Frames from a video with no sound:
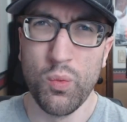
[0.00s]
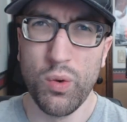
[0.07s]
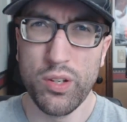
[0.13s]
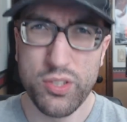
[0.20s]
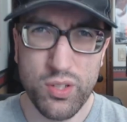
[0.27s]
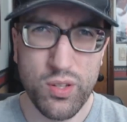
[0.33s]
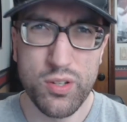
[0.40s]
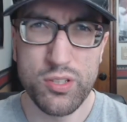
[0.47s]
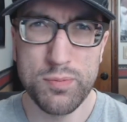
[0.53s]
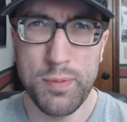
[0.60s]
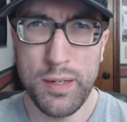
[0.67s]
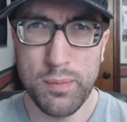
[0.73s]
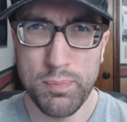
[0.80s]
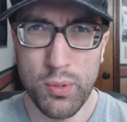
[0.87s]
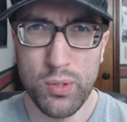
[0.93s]
Well, to those
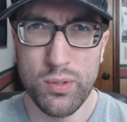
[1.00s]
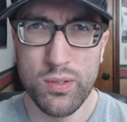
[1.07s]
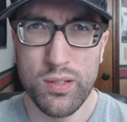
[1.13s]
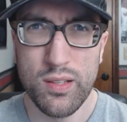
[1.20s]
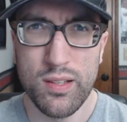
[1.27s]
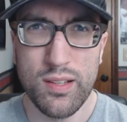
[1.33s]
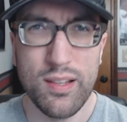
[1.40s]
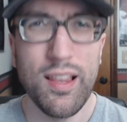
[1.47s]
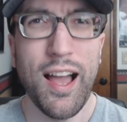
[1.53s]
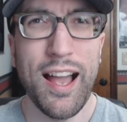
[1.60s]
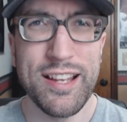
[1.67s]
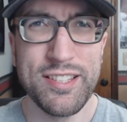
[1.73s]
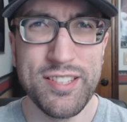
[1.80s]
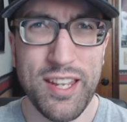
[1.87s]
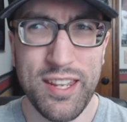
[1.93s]
people,
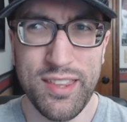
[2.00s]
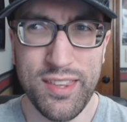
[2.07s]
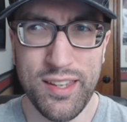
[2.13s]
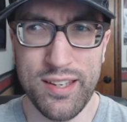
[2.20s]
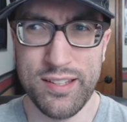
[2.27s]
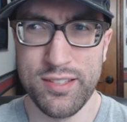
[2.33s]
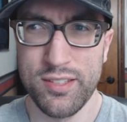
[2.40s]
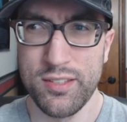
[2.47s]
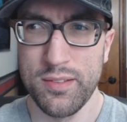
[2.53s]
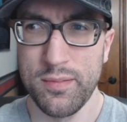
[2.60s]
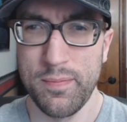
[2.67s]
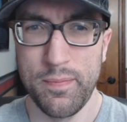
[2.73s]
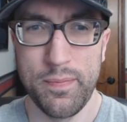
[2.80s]
I say this.